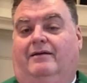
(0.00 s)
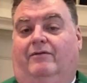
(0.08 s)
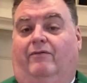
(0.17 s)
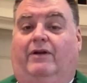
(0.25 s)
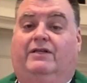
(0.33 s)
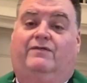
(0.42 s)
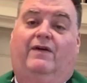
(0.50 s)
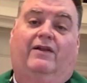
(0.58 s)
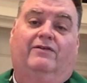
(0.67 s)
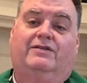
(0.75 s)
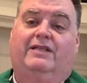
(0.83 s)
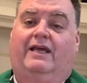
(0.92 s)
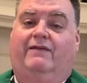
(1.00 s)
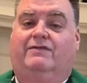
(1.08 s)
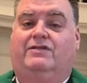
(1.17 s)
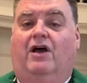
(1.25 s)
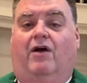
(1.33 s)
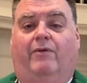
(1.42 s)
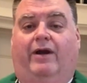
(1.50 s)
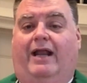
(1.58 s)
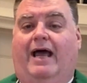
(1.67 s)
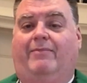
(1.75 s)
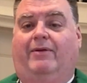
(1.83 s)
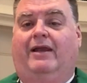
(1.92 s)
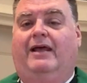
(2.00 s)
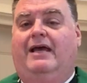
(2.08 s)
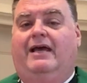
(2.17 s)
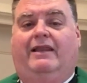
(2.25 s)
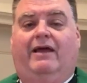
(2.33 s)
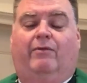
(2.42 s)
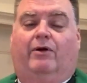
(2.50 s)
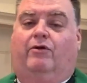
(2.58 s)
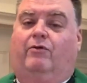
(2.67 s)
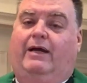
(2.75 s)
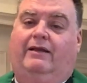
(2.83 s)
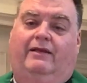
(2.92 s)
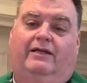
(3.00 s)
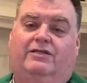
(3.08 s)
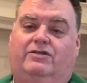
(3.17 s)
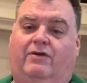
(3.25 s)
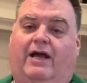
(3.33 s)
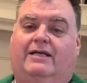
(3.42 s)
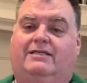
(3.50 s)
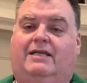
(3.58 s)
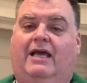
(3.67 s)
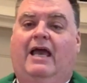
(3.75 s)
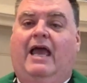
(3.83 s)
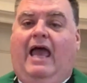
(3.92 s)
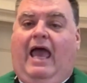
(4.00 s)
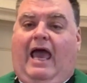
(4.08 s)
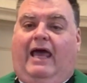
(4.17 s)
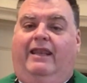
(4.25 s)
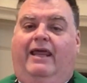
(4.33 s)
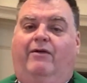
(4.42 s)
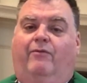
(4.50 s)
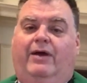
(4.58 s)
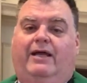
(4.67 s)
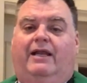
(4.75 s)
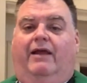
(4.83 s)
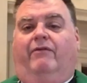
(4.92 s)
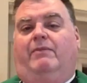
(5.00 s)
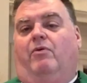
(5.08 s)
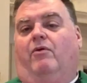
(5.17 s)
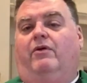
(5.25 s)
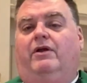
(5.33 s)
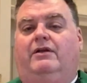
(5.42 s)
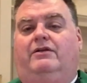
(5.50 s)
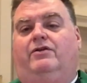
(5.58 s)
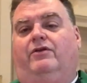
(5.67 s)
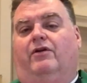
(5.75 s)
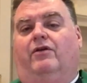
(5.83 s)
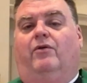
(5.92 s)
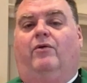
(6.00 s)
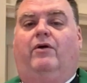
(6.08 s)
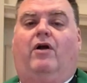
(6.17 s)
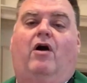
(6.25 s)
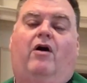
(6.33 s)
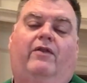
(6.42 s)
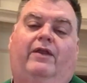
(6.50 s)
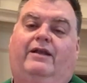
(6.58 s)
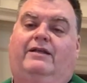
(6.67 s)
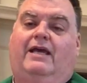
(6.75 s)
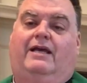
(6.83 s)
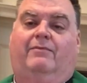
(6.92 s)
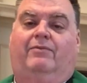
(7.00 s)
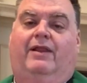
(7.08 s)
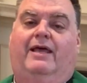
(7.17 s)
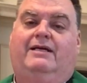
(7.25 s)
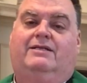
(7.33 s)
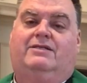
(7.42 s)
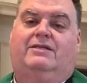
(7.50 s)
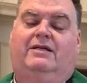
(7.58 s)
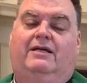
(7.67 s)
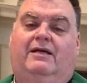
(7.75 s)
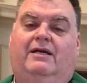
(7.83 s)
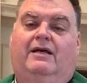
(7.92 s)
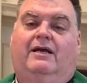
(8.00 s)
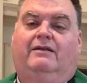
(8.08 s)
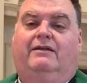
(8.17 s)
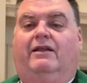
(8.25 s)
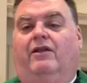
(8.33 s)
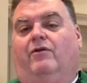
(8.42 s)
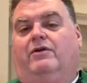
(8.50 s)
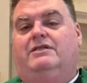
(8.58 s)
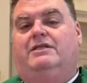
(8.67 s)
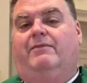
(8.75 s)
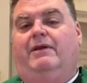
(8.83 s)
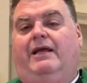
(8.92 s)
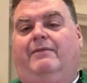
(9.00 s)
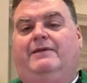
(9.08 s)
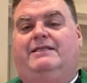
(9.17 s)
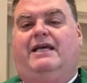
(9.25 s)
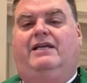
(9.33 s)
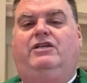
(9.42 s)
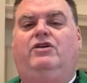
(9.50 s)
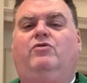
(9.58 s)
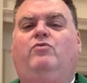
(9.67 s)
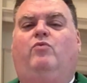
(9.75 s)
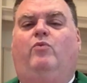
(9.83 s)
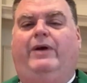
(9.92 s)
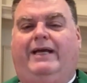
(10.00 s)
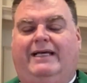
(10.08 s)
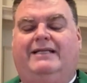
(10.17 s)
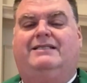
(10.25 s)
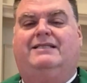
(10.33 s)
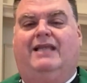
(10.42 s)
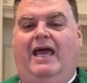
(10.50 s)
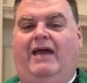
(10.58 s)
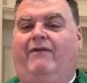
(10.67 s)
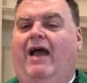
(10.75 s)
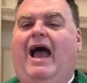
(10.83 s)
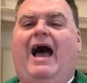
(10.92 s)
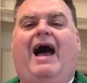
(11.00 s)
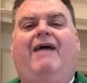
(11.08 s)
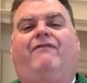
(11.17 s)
When his fellow slaves saw what had happened, they were greatly distressed and they went and reported to their Lord all that had taken place. Then the Lord summoned him and said, You wicked slave, I